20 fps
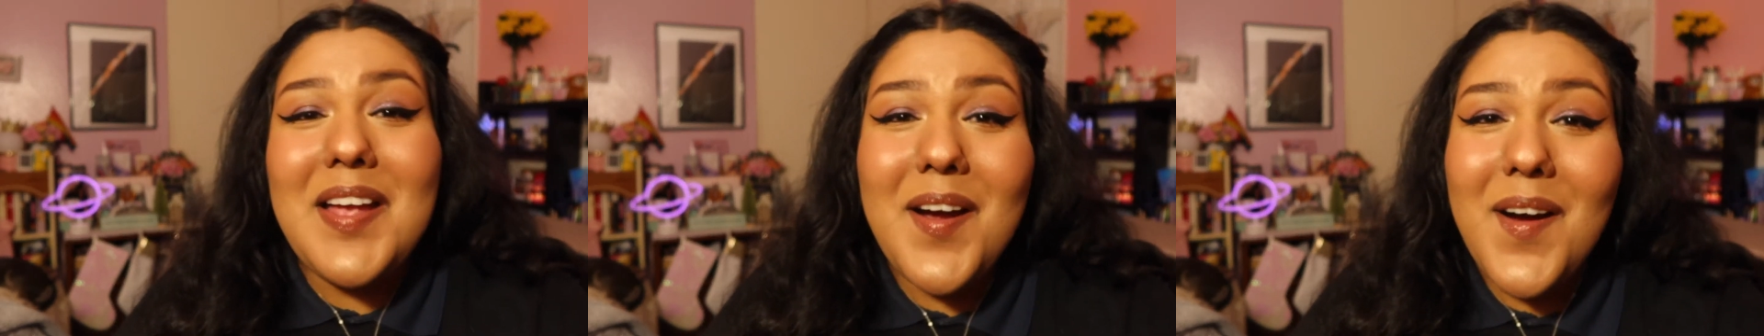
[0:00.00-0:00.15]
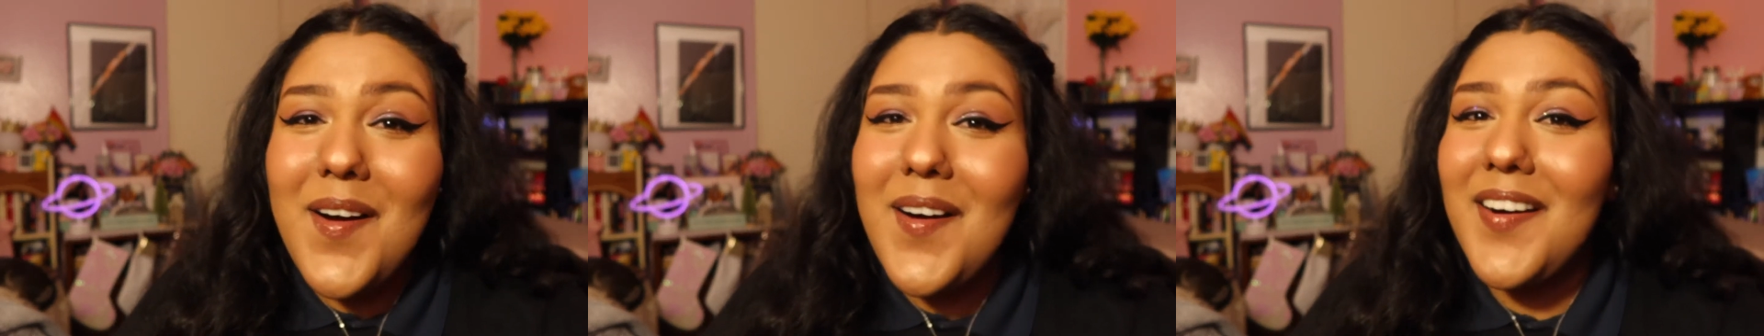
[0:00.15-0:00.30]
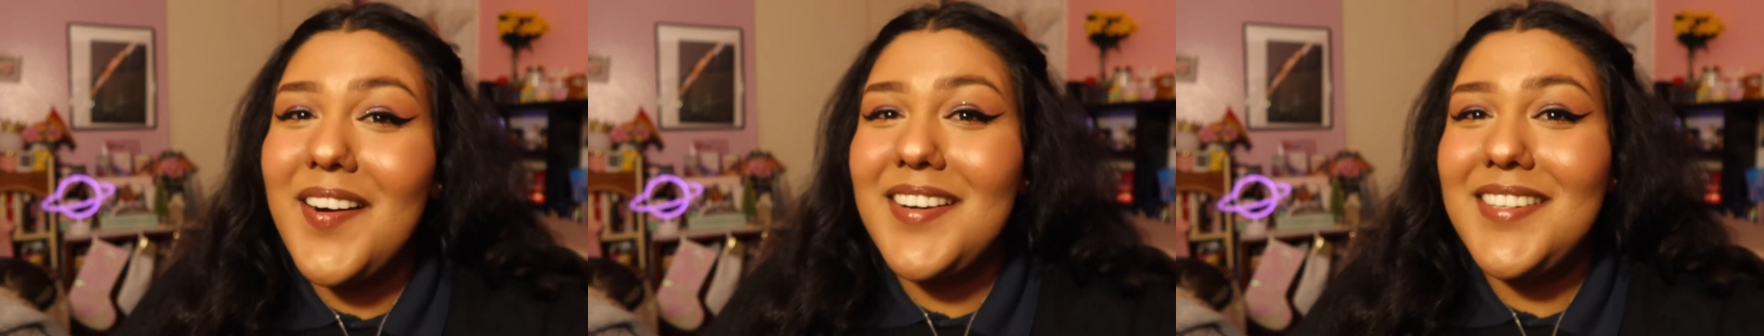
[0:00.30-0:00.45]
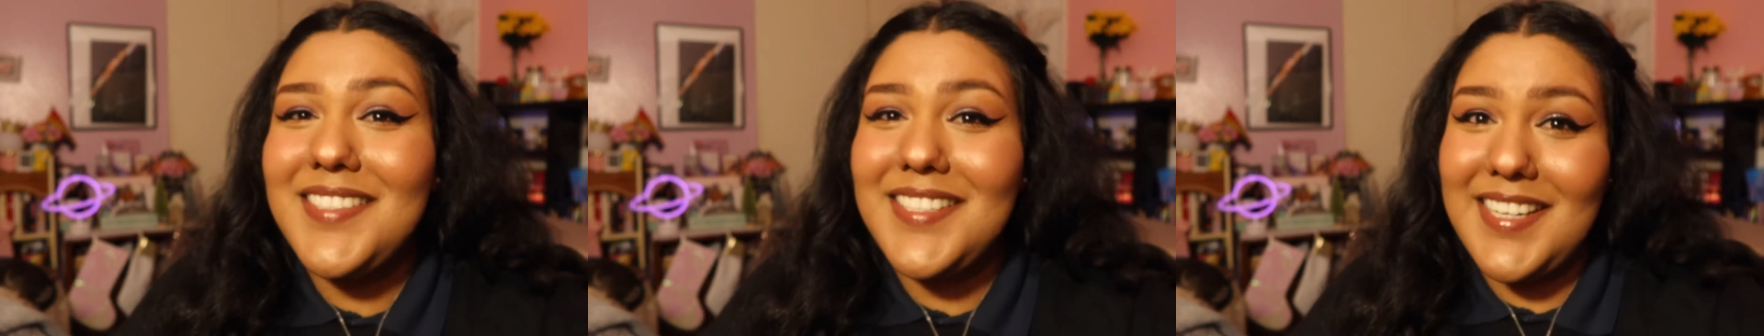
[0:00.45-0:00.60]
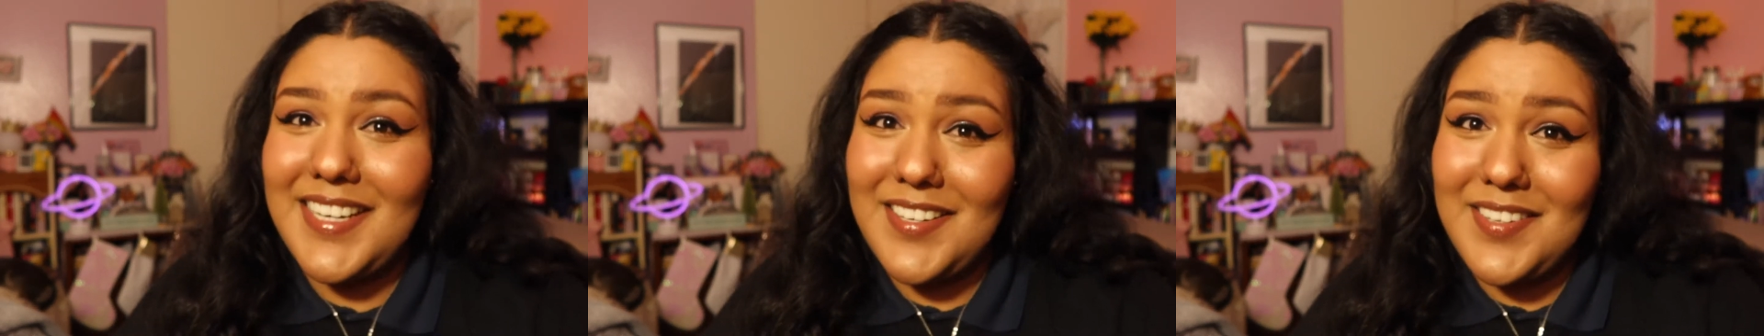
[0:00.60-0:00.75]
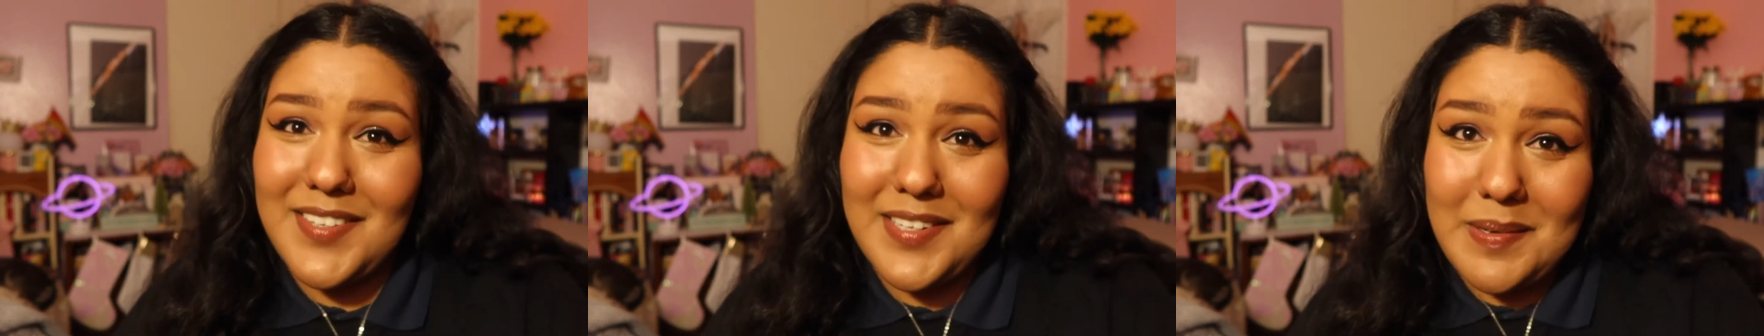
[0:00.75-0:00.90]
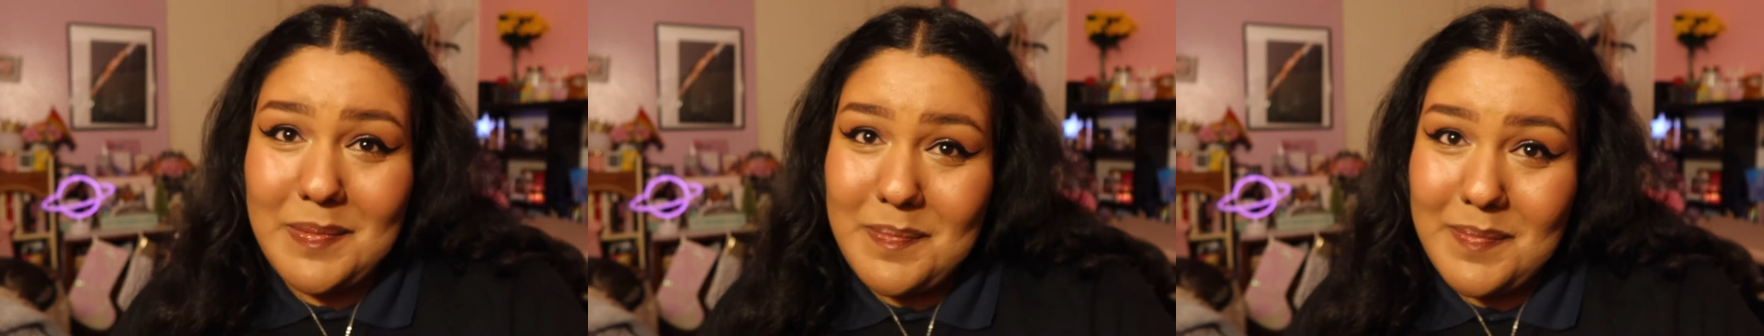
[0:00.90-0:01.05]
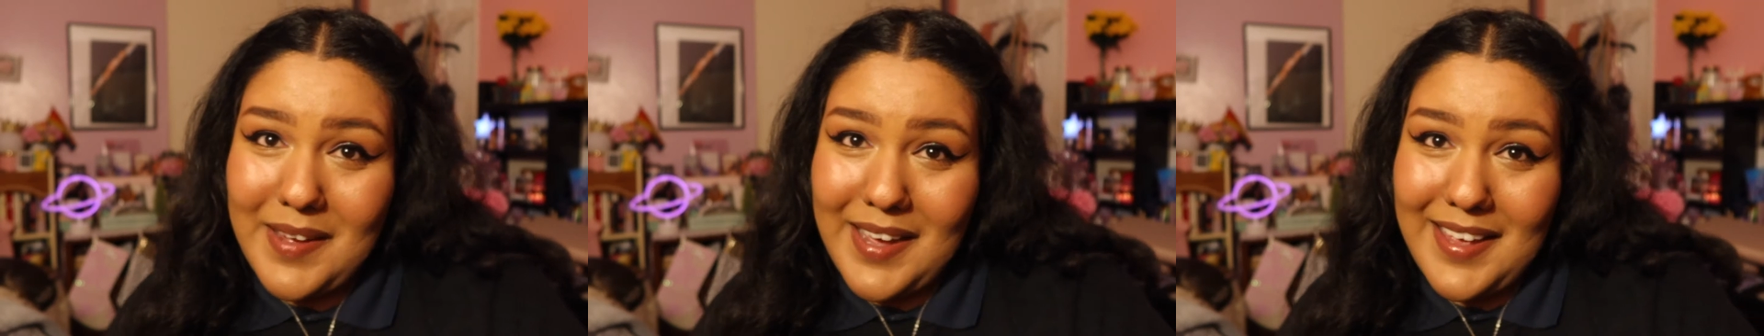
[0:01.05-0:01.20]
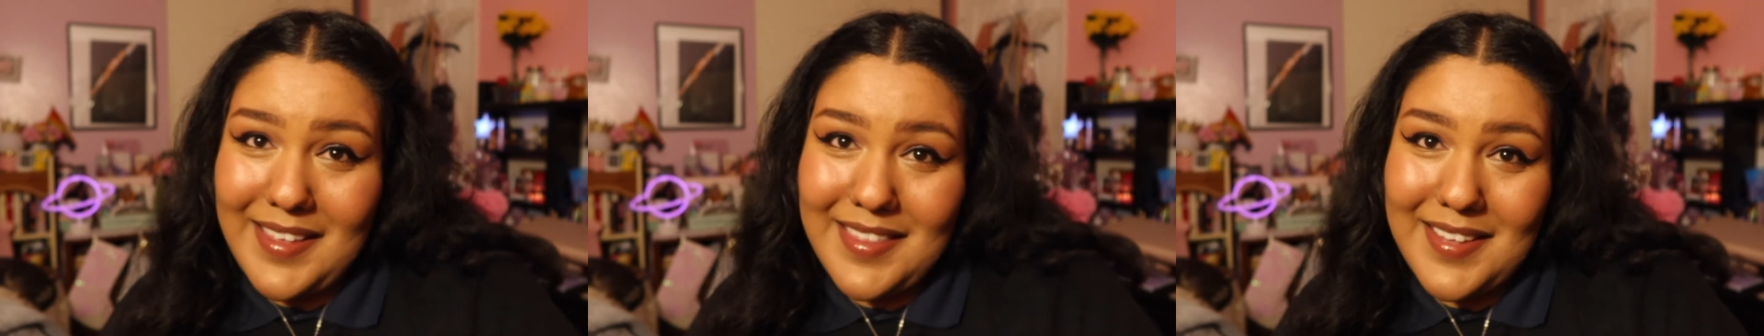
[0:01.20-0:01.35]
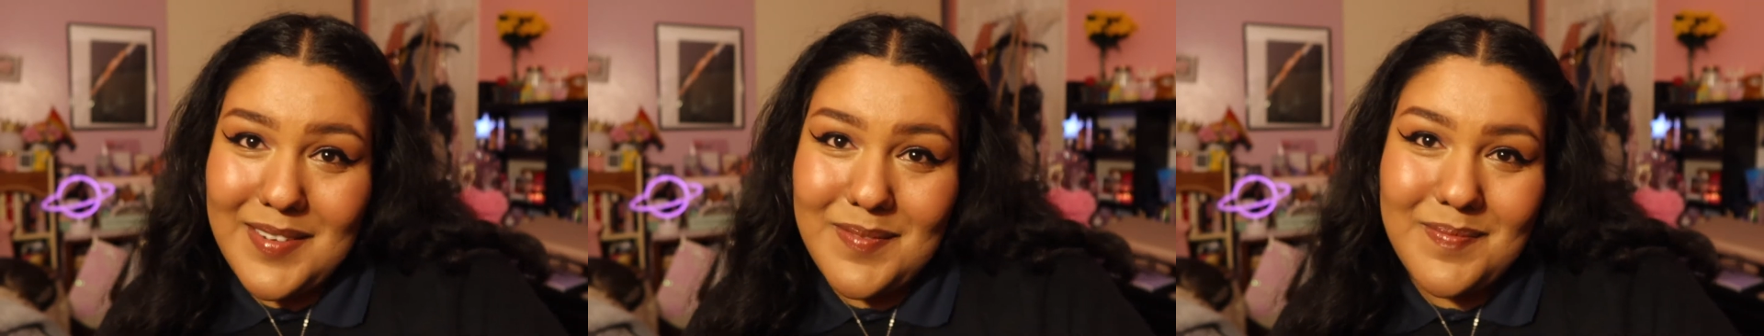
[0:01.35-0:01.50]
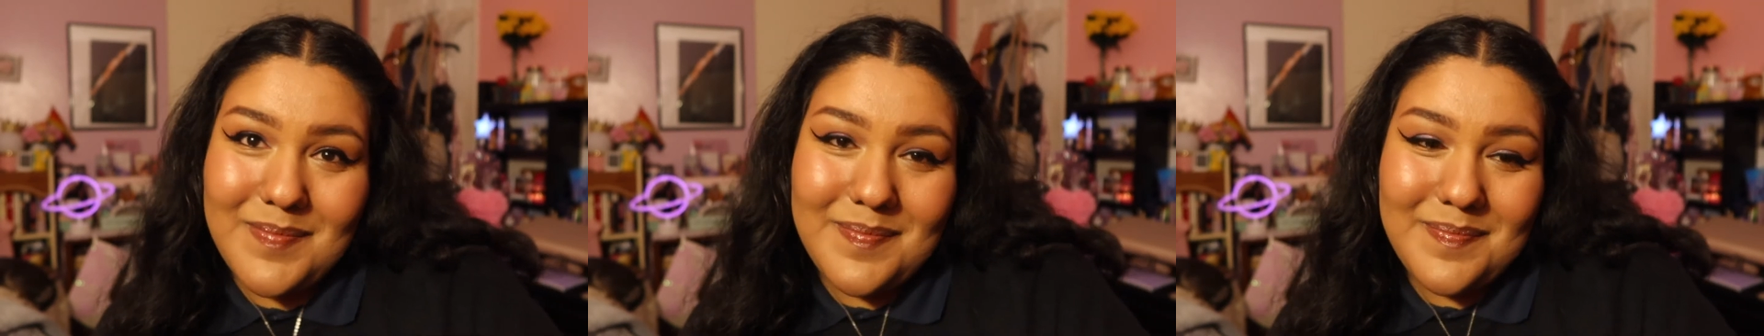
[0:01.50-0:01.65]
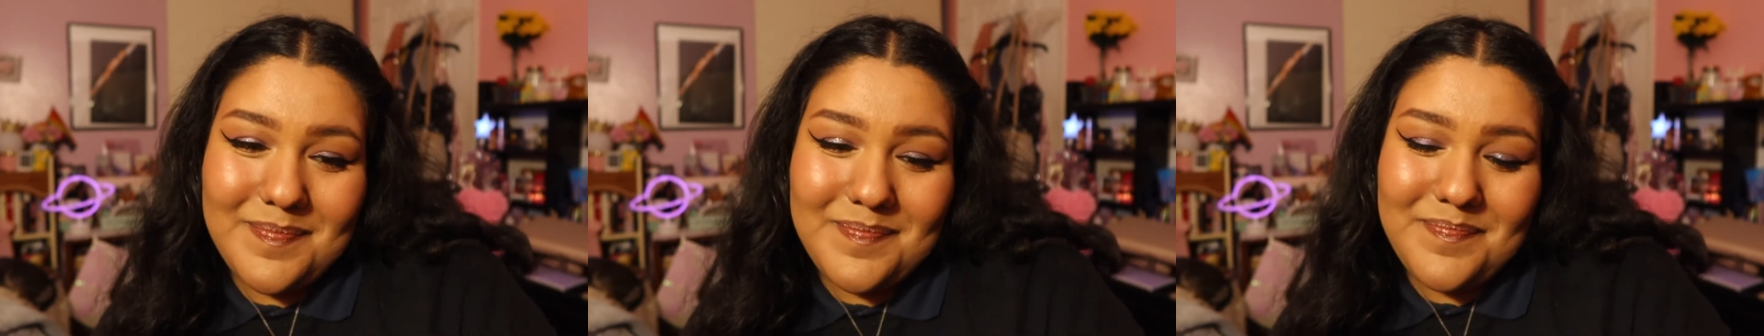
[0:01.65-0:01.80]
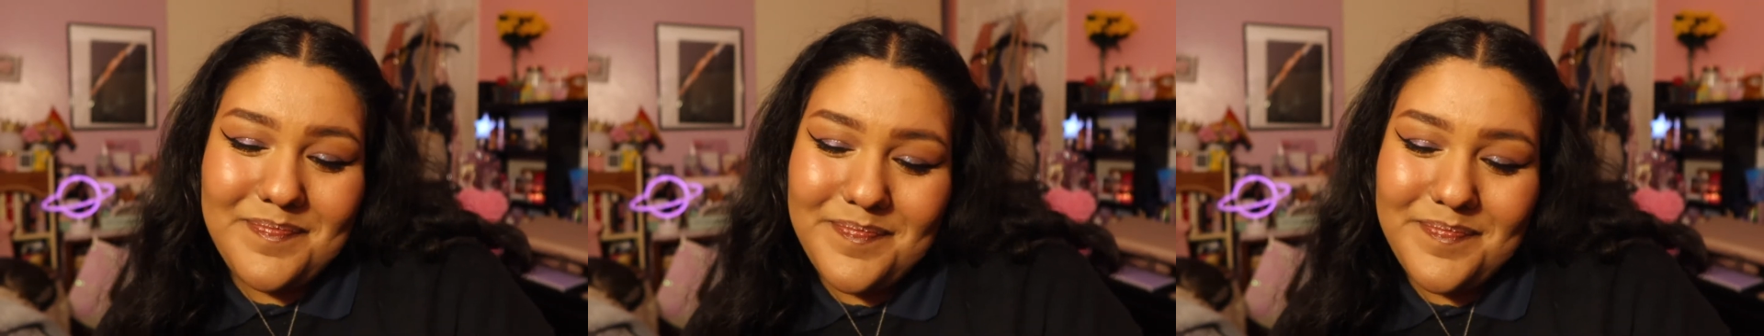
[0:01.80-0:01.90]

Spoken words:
heart, I couldn't buy them.